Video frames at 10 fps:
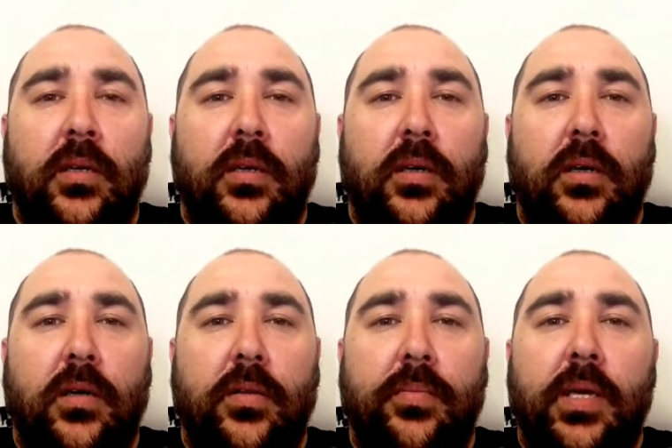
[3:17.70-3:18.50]

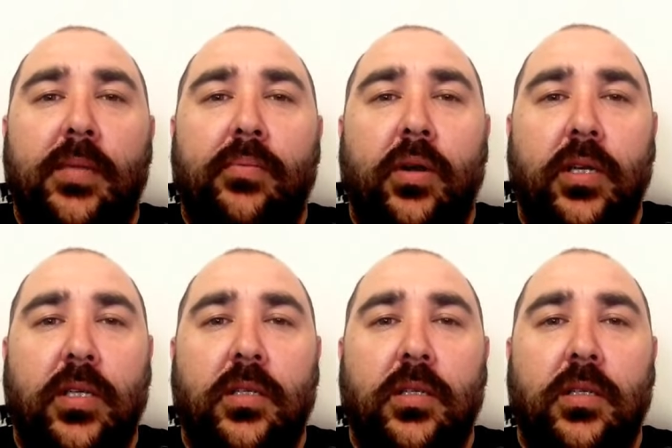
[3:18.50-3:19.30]
uh, the peer
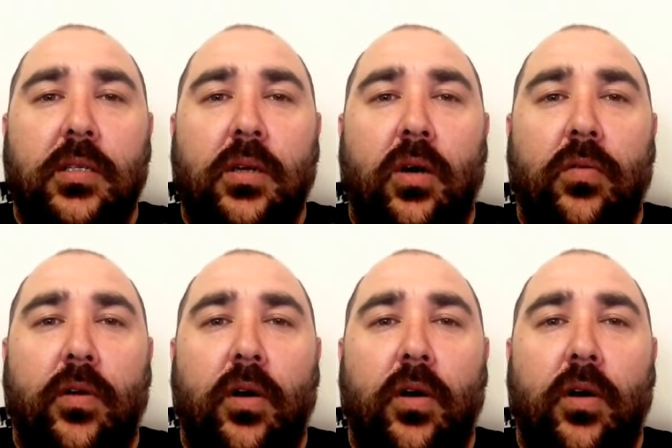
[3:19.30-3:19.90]
pressures of,